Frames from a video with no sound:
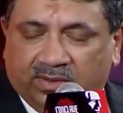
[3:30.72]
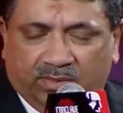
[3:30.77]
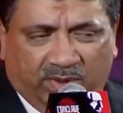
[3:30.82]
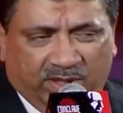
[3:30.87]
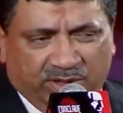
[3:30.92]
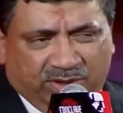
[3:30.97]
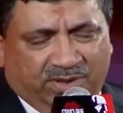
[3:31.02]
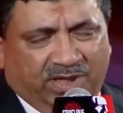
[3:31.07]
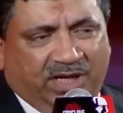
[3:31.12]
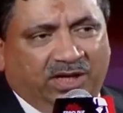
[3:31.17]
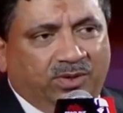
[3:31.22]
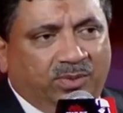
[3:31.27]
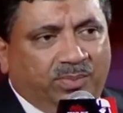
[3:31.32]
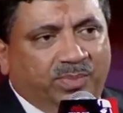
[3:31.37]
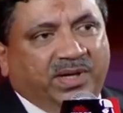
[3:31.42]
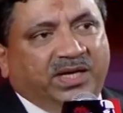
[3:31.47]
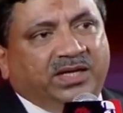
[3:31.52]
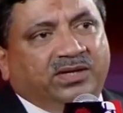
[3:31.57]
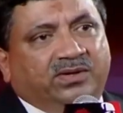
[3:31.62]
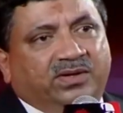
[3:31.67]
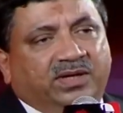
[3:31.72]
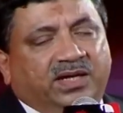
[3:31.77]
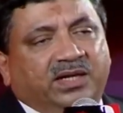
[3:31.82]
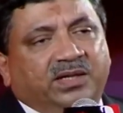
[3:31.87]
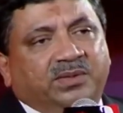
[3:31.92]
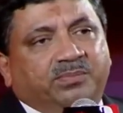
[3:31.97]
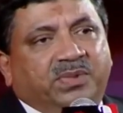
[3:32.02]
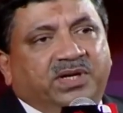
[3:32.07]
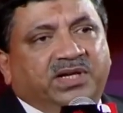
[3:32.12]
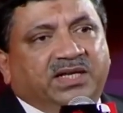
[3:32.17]
Why should I opine on
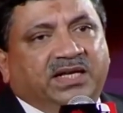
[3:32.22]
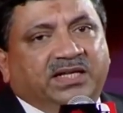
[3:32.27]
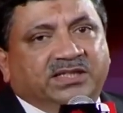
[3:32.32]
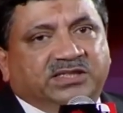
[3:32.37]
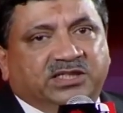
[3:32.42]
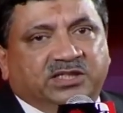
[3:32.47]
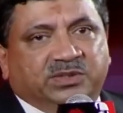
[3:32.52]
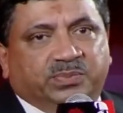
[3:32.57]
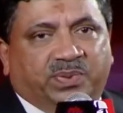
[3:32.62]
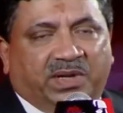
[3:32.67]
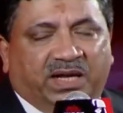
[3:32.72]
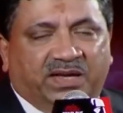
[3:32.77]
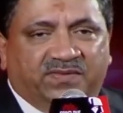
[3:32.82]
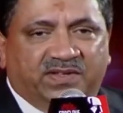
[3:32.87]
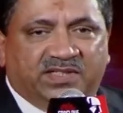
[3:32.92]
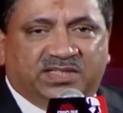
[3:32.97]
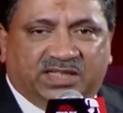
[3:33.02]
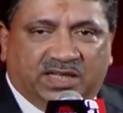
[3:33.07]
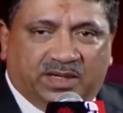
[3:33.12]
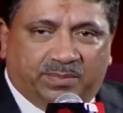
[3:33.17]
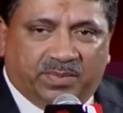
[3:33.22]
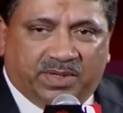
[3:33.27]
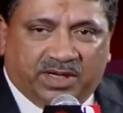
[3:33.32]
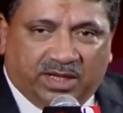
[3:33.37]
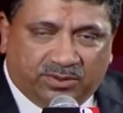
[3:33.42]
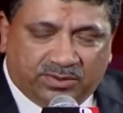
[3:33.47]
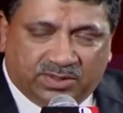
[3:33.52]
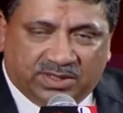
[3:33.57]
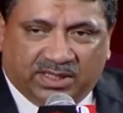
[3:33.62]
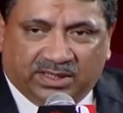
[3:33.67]
anybody else's private statement
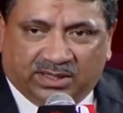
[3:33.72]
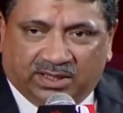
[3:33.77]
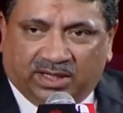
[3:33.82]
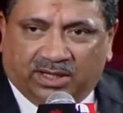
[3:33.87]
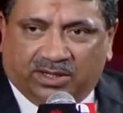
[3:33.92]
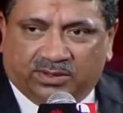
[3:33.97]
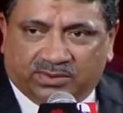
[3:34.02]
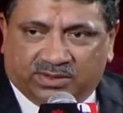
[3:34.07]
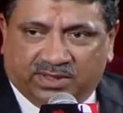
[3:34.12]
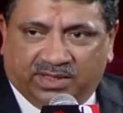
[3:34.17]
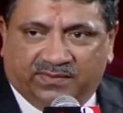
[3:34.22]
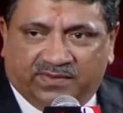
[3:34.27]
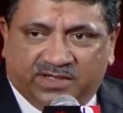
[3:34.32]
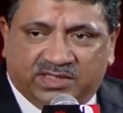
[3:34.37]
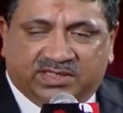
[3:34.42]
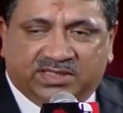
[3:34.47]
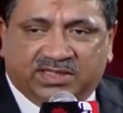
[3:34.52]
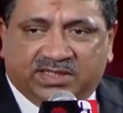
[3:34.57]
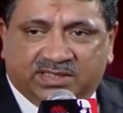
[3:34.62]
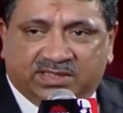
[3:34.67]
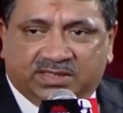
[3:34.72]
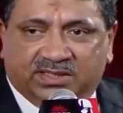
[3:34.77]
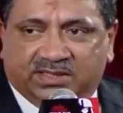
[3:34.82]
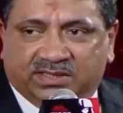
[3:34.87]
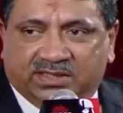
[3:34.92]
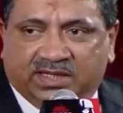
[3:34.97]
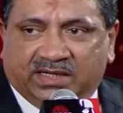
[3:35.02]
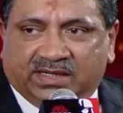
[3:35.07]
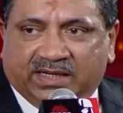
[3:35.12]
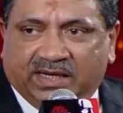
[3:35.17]
outside the House? Every citizen
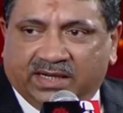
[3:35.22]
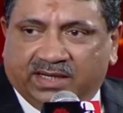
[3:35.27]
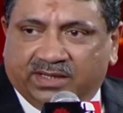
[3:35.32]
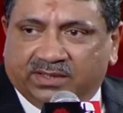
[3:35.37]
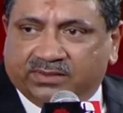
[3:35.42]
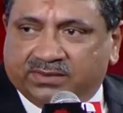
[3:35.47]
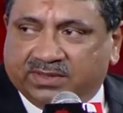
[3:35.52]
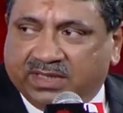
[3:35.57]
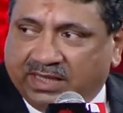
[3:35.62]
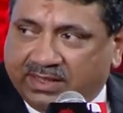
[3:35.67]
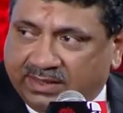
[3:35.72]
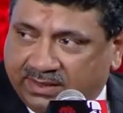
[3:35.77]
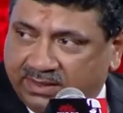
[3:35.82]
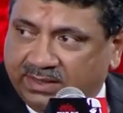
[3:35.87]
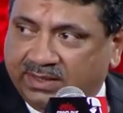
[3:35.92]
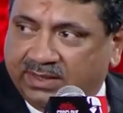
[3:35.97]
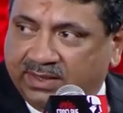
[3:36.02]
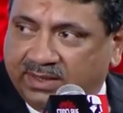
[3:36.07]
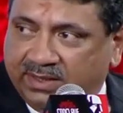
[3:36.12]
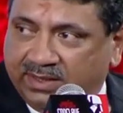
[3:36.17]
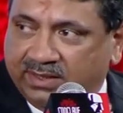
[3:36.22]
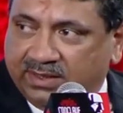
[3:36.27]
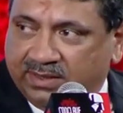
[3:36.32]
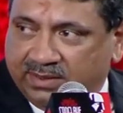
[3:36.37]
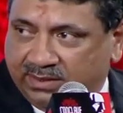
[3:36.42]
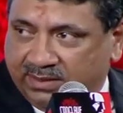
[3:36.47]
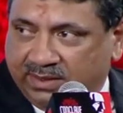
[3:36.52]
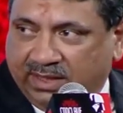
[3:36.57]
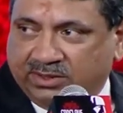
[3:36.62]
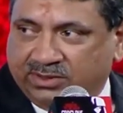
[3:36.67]
is entitled to that.
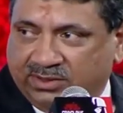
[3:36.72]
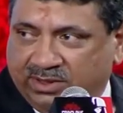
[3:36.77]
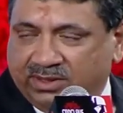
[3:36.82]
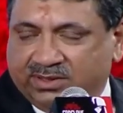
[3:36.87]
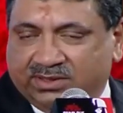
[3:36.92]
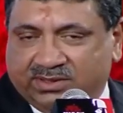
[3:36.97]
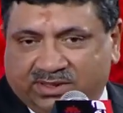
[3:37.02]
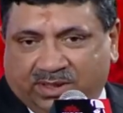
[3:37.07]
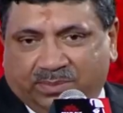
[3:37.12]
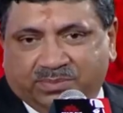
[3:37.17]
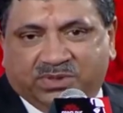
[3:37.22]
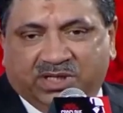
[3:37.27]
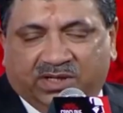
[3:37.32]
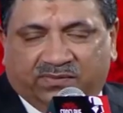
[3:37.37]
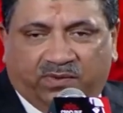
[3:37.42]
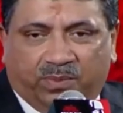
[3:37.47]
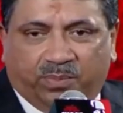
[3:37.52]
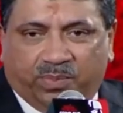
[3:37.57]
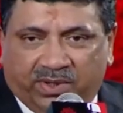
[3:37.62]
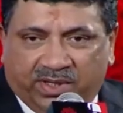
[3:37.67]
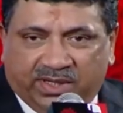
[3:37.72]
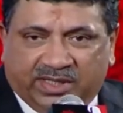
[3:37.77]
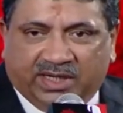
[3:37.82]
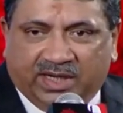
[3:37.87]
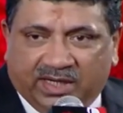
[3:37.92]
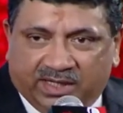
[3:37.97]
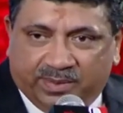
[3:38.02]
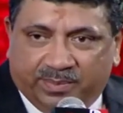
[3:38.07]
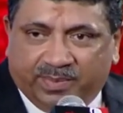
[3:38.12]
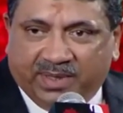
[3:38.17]
That's not subject for
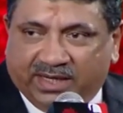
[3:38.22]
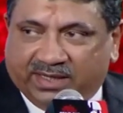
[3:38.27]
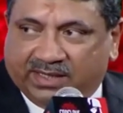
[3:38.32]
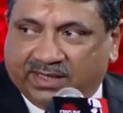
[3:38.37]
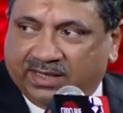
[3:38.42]
political debate,